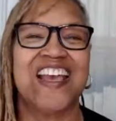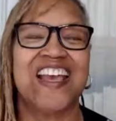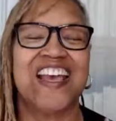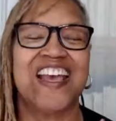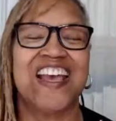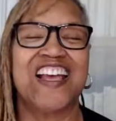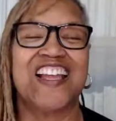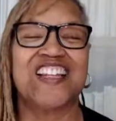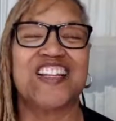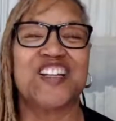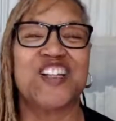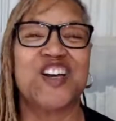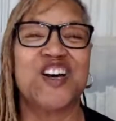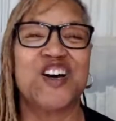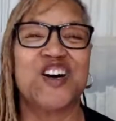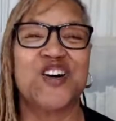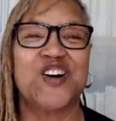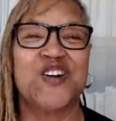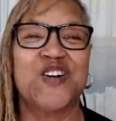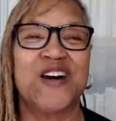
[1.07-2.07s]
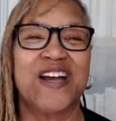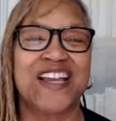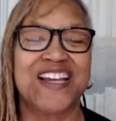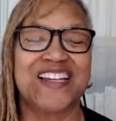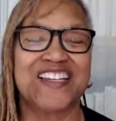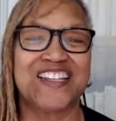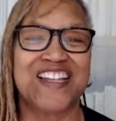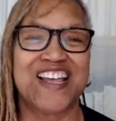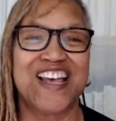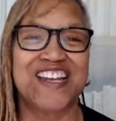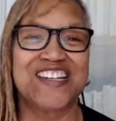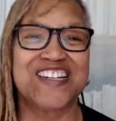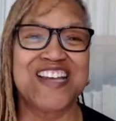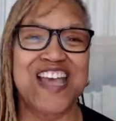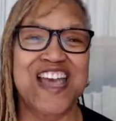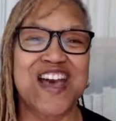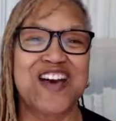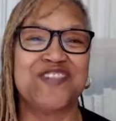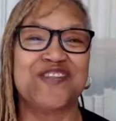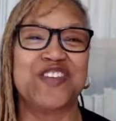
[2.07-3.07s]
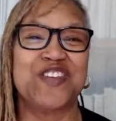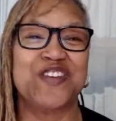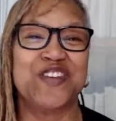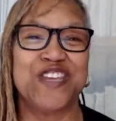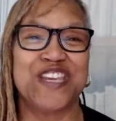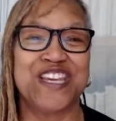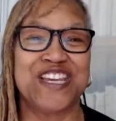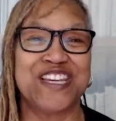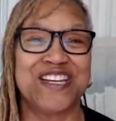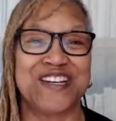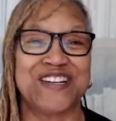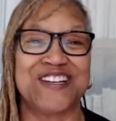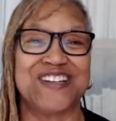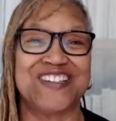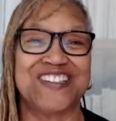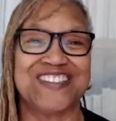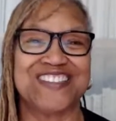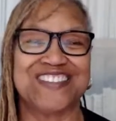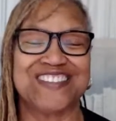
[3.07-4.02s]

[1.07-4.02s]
Hello, and glad to have you here.